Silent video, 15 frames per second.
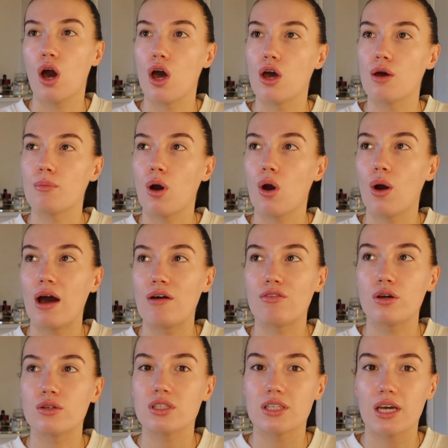I'll have
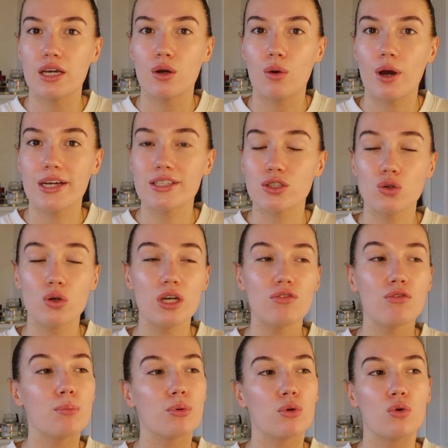loads of takeaways. Not
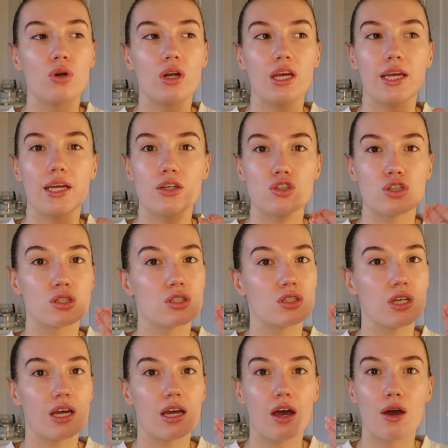even purely
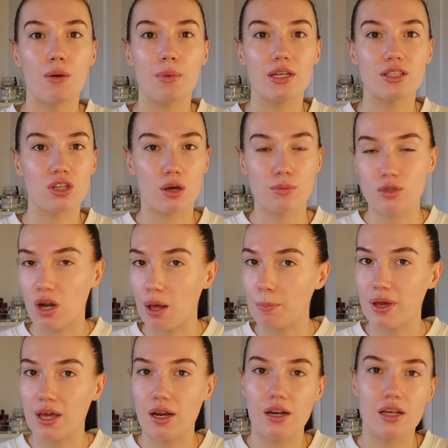just in terms of like
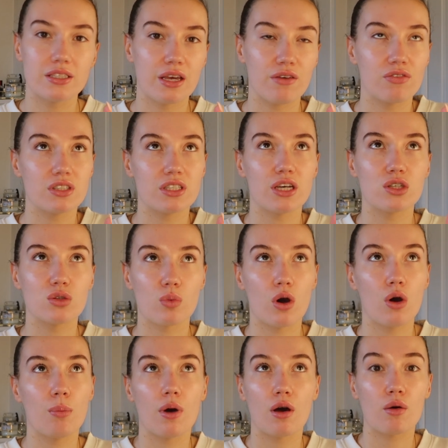being in a deficit as
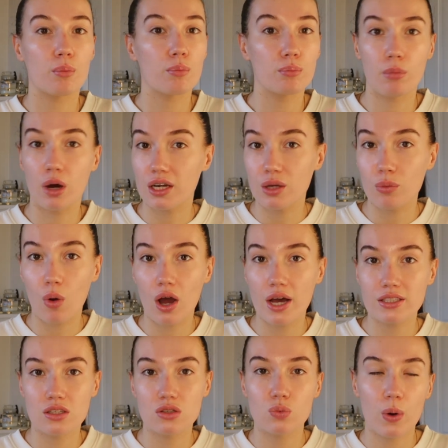well, but money
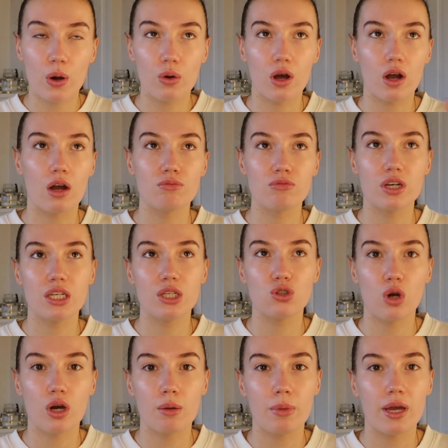wise as well. Like I'm really
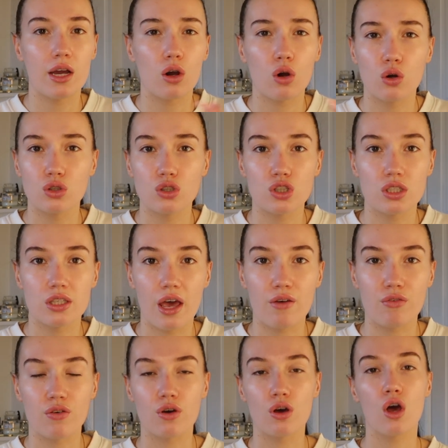trying to make a conscious
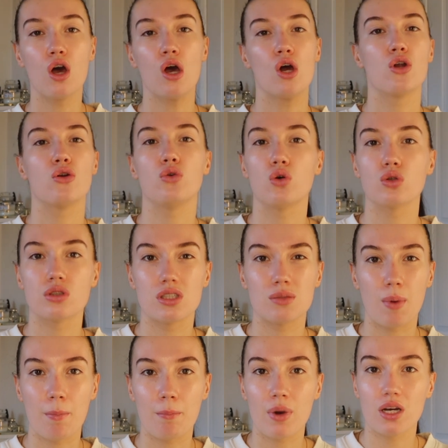effort not to
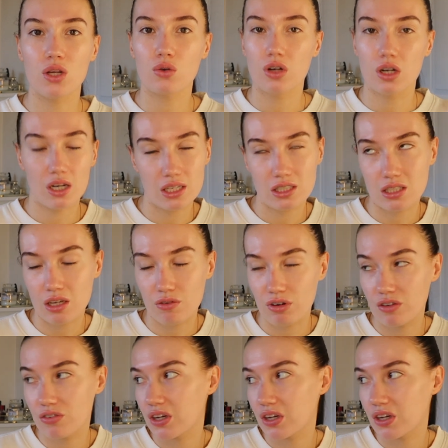spend money on unnecessary